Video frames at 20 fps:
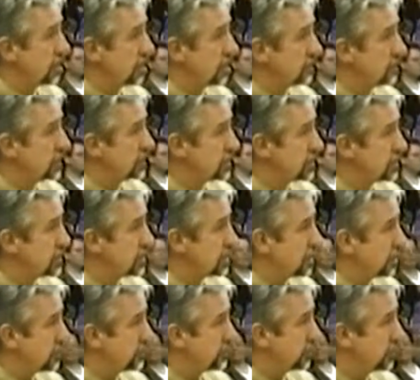of these
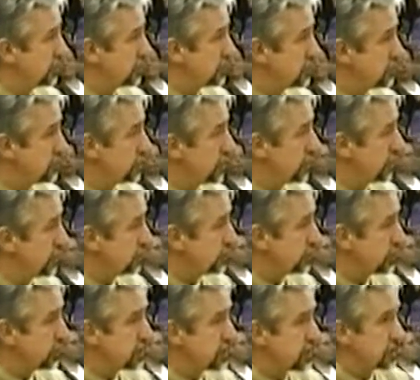cell phones being
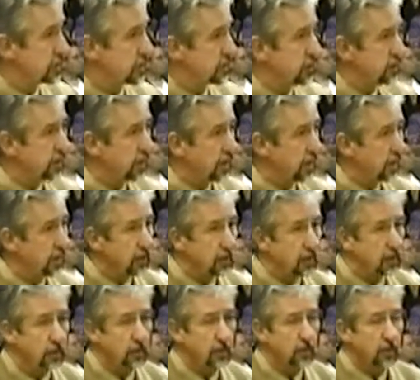purchased a day,